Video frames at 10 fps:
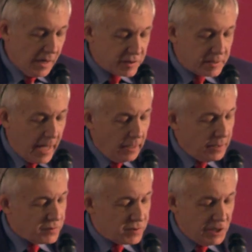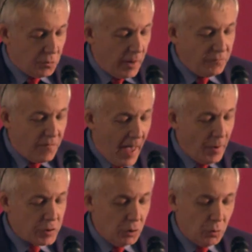Statists see great
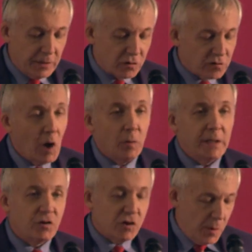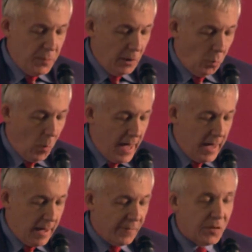value in slowly chipping
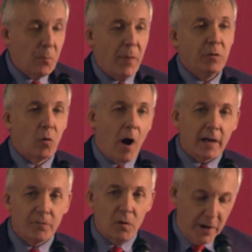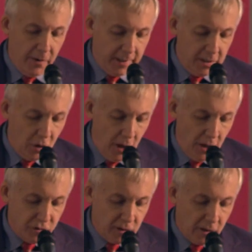away at the bedrock of American
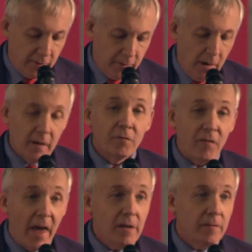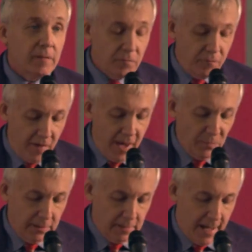culture, faith and
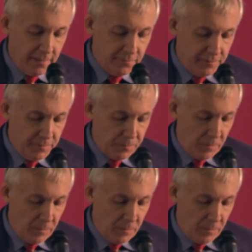family life.